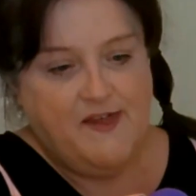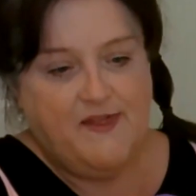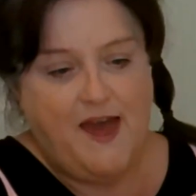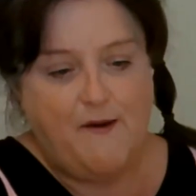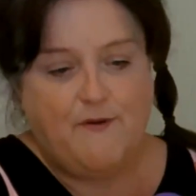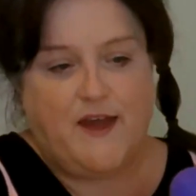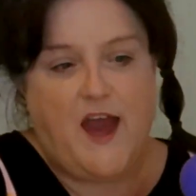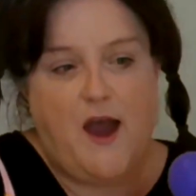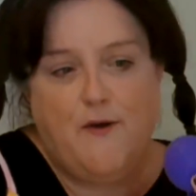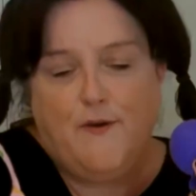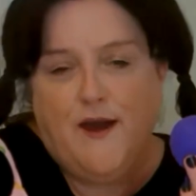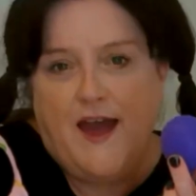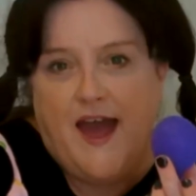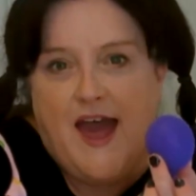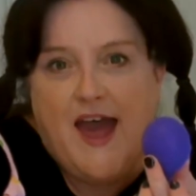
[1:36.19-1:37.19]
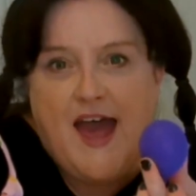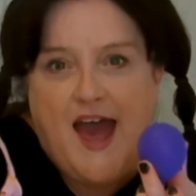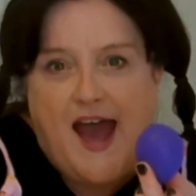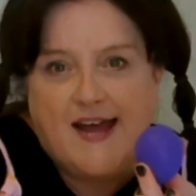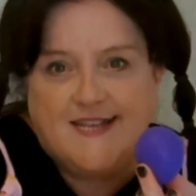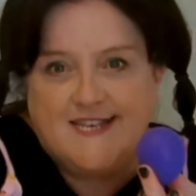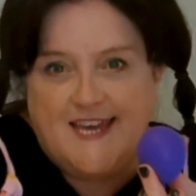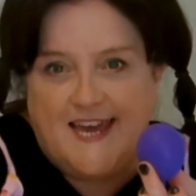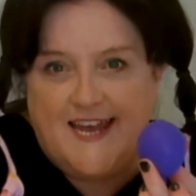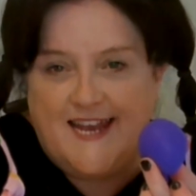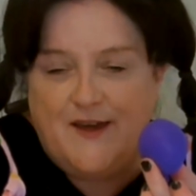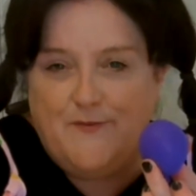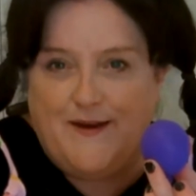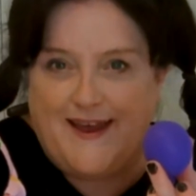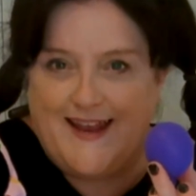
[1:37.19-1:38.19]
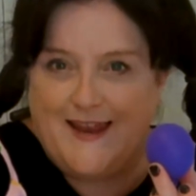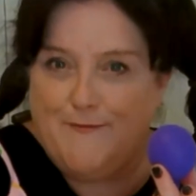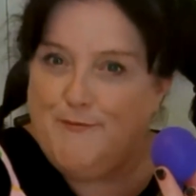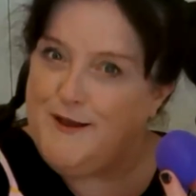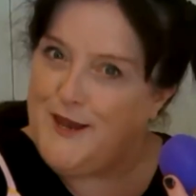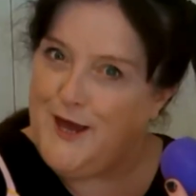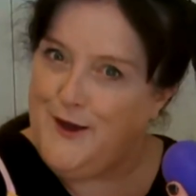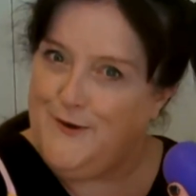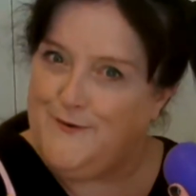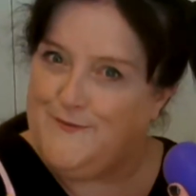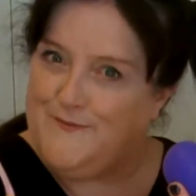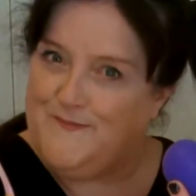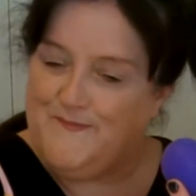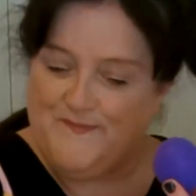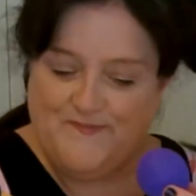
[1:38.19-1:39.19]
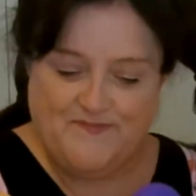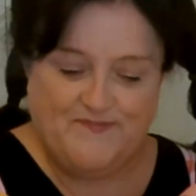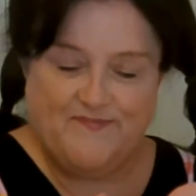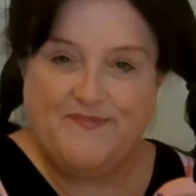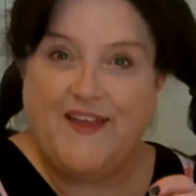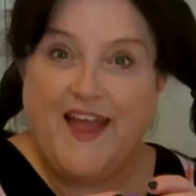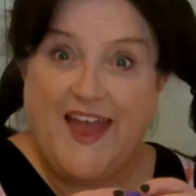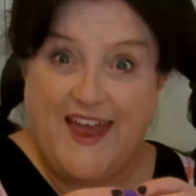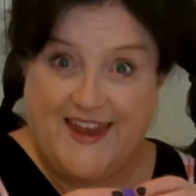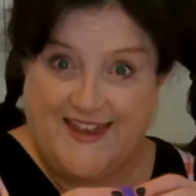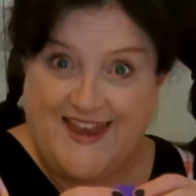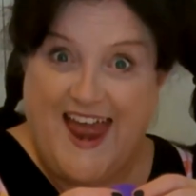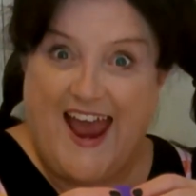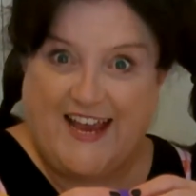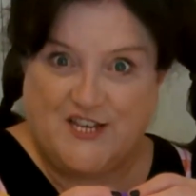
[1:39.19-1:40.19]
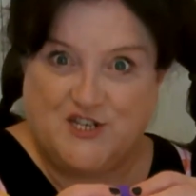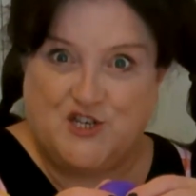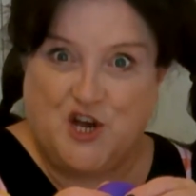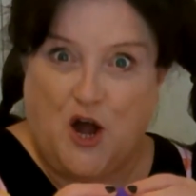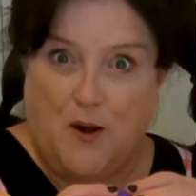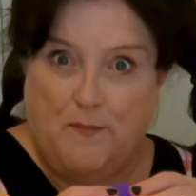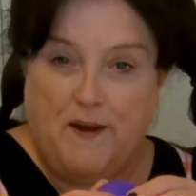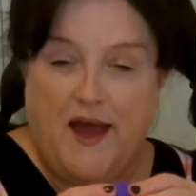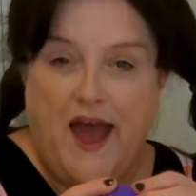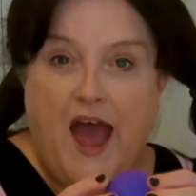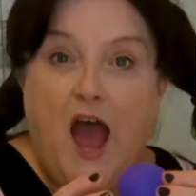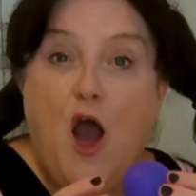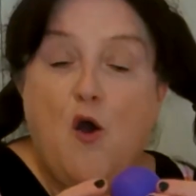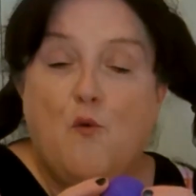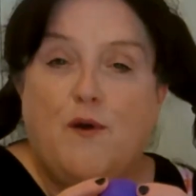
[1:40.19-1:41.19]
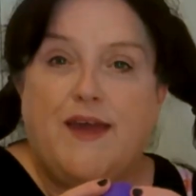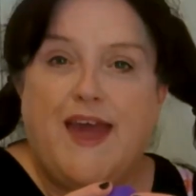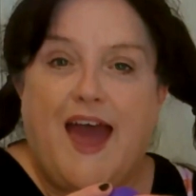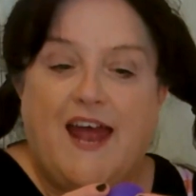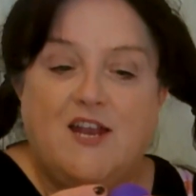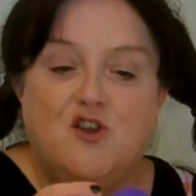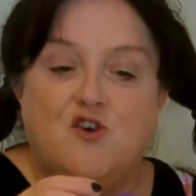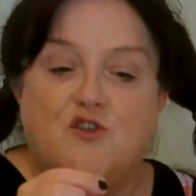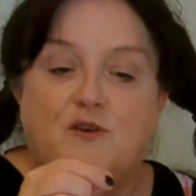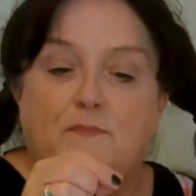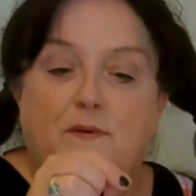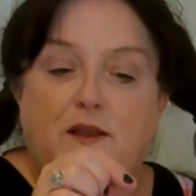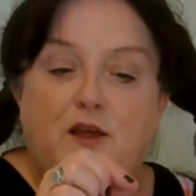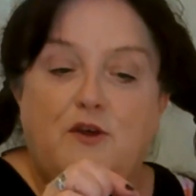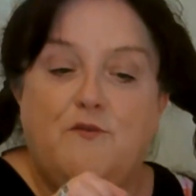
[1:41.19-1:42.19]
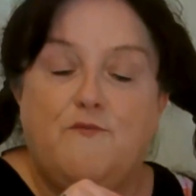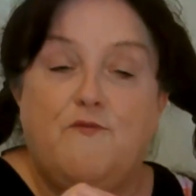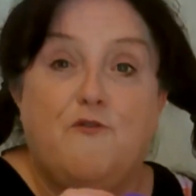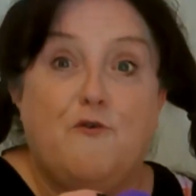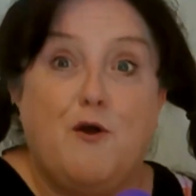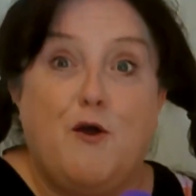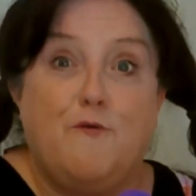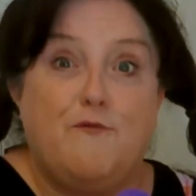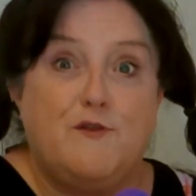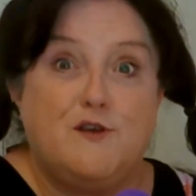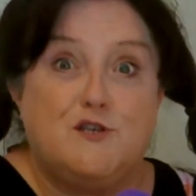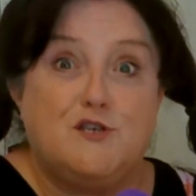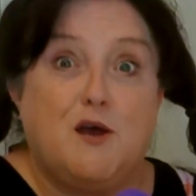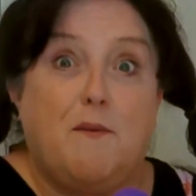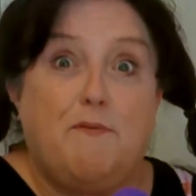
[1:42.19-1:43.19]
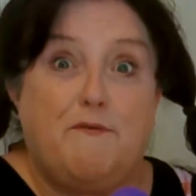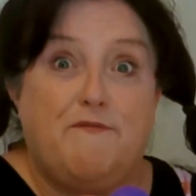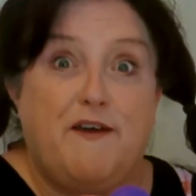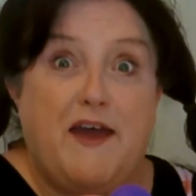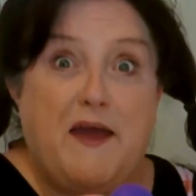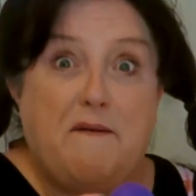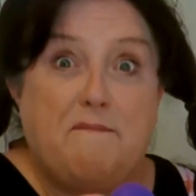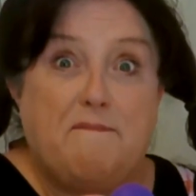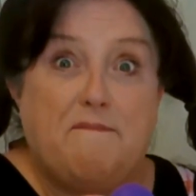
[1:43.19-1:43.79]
There we go. A teeny weeny balloon. Next job, we get another balloon for over the top of it.